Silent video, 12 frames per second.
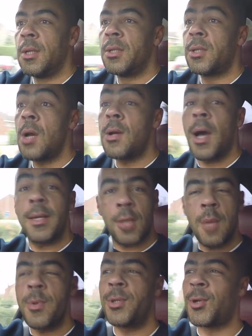So guys,
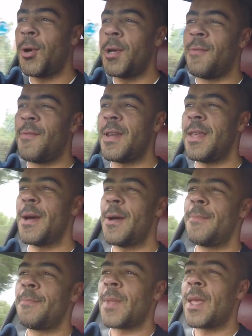I hope you enjoyed the video.